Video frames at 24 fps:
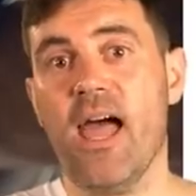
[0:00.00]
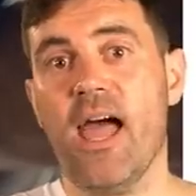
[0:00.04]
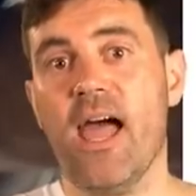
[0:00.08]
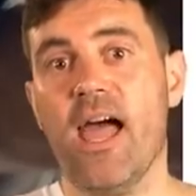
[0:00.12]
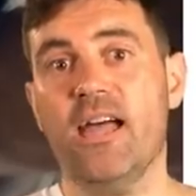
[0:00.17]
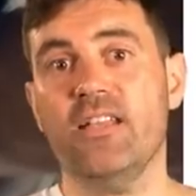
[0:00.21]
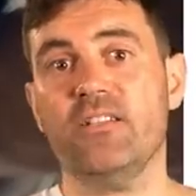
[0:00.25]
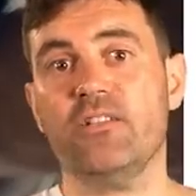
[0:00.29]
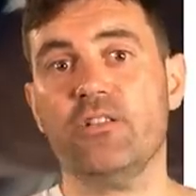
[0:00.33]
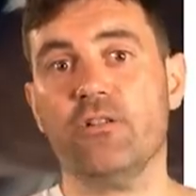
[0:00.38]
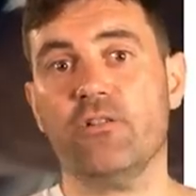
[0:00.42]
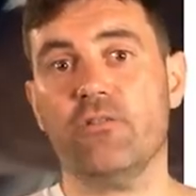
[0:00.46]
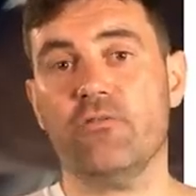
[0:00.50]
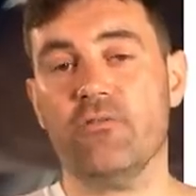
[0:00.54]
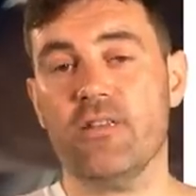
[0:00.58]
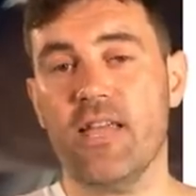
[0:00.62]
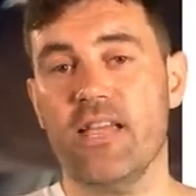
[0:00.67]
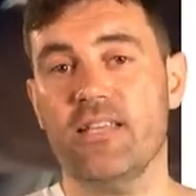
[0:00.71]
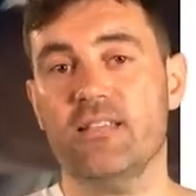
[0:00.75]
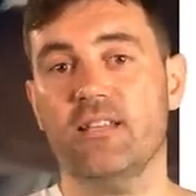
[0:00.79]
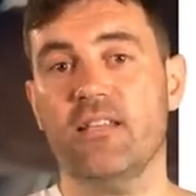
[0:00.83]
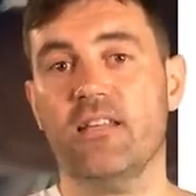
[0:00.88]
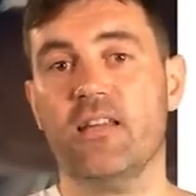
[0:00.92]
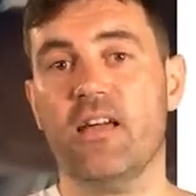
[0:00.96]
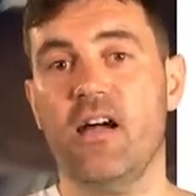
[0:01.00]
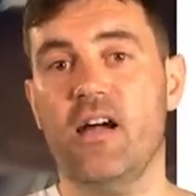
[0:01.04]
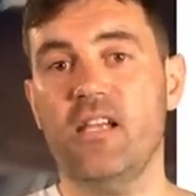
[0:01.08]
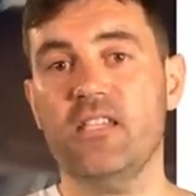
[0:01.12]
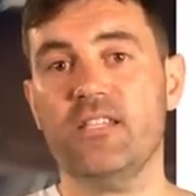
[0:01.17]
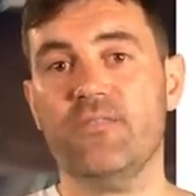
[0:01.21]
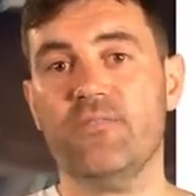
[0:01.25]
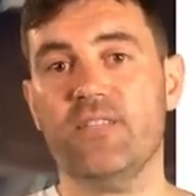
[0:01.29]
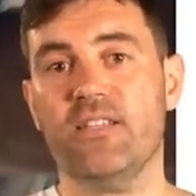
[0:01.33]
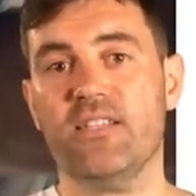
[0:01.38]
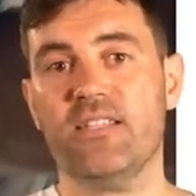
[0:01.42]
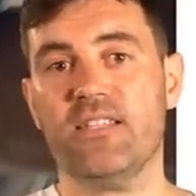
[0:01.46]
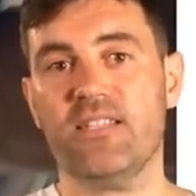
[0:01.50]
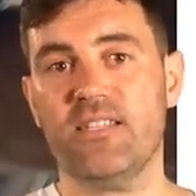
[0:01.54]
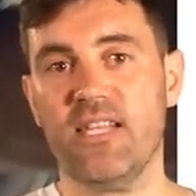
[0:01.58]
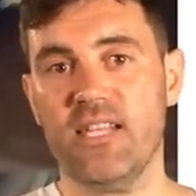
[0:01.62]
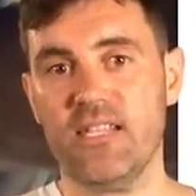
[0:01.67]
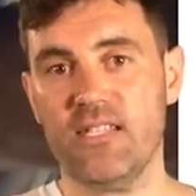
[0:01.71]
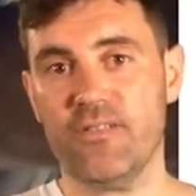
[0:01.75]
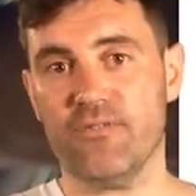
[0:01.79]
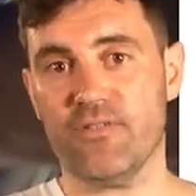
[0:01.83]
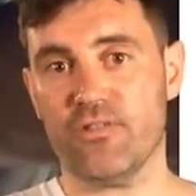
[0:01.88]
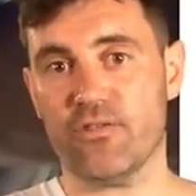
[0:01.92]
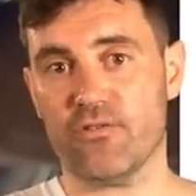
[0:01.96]
and to create the kinds of
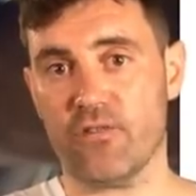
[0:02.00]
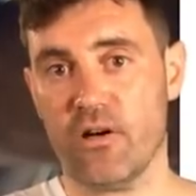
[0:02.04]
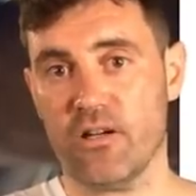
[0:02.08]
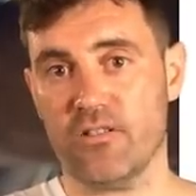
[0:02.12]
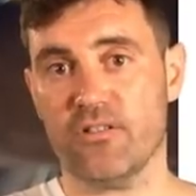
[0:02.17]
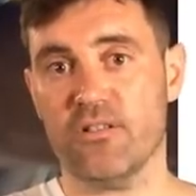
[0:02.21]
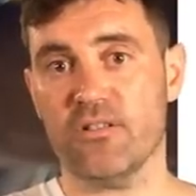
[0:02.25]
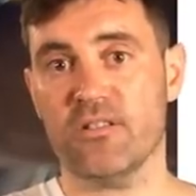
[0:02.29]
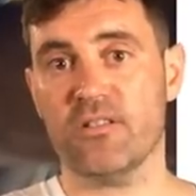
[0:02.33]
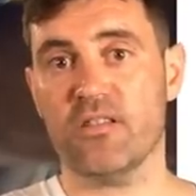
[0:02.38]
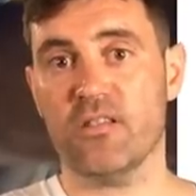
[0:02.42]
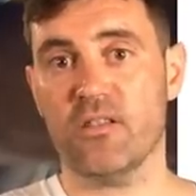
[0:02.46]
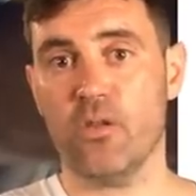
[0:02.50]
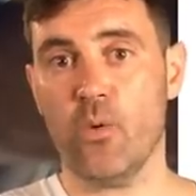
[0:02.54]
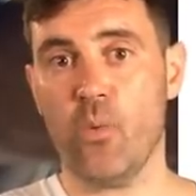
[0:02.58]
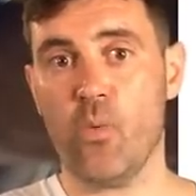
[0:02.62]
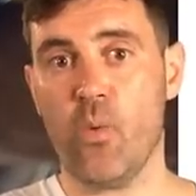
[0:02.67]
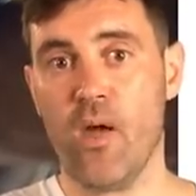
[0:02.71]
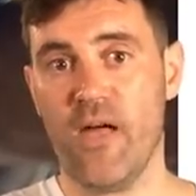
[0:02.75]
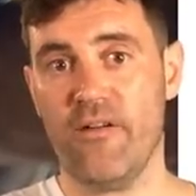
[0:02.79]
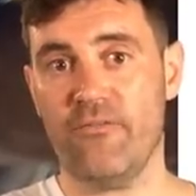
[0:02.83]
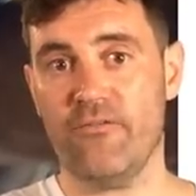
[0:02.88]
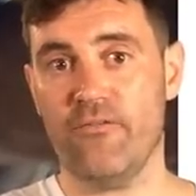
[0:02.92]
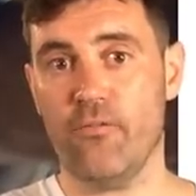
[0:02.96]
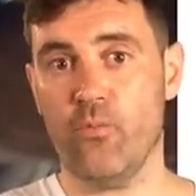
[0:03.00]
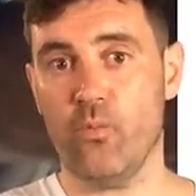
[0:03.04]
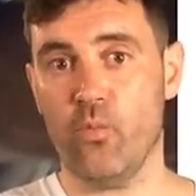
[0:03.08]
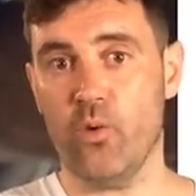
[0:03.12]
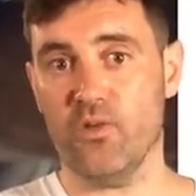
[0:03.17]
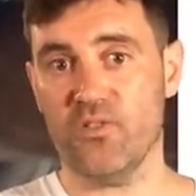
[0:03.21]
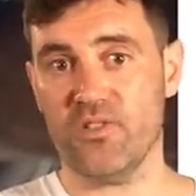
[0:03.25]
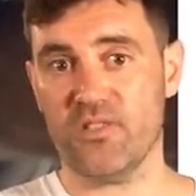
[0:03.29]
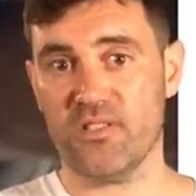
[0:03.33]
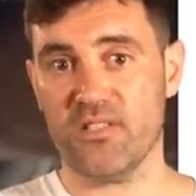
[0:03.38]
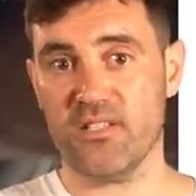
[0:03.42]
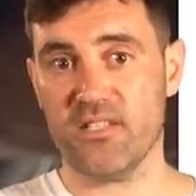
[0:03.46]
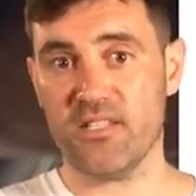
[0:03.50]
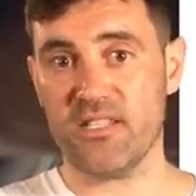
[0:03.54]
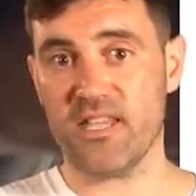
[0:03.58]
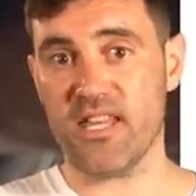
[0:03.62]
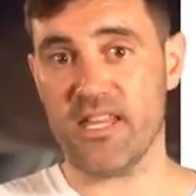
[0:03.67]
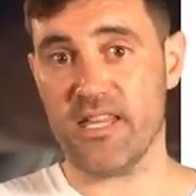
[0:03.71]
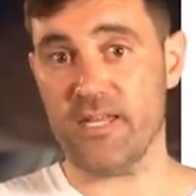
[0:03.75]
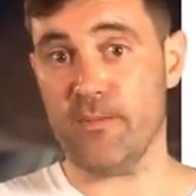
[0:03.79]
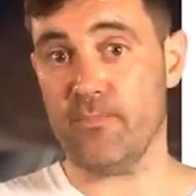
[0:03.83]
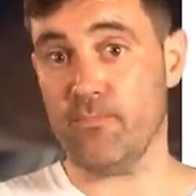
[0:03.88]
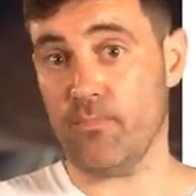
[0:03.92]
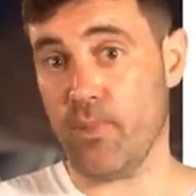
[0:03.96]
incentive structures the WEF wants to
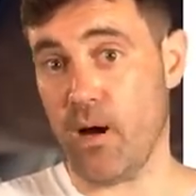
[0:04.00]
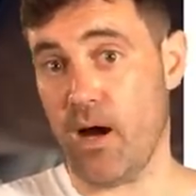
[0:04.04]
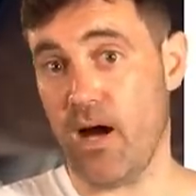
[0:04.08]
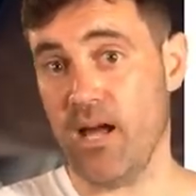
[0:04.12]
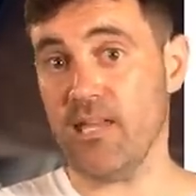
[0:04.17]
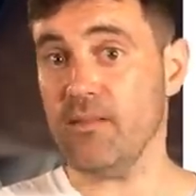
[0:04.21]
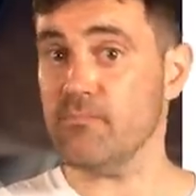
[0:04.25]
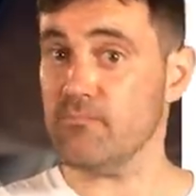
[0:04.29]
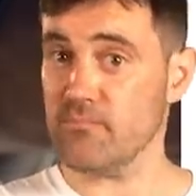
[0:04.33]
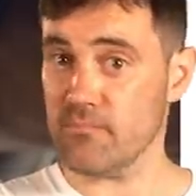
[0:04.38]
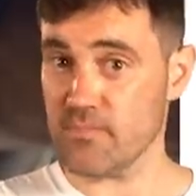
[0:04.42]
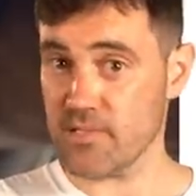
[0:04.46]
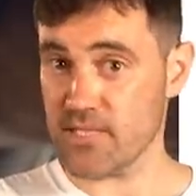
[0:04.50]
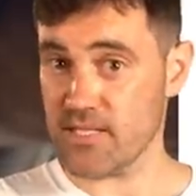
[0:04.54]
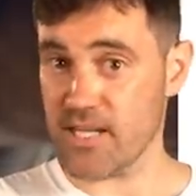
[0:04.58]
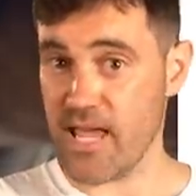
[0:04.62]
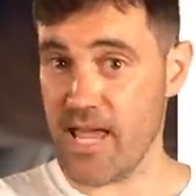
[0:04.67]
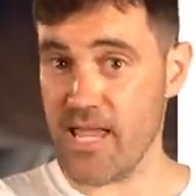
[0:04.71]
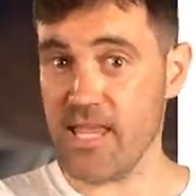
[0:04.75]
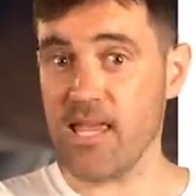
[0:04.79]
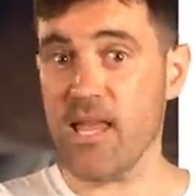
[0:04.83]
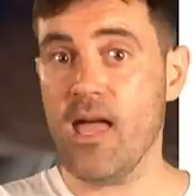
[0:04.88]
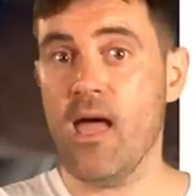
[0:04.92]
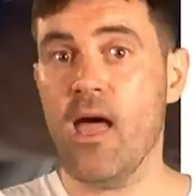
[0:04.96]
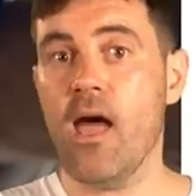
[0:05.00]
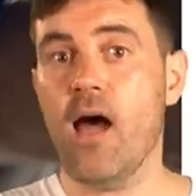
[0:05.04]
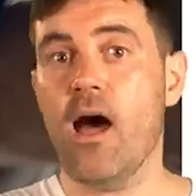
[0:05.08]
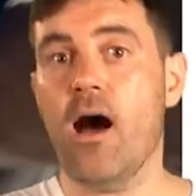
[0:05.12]
see by, say,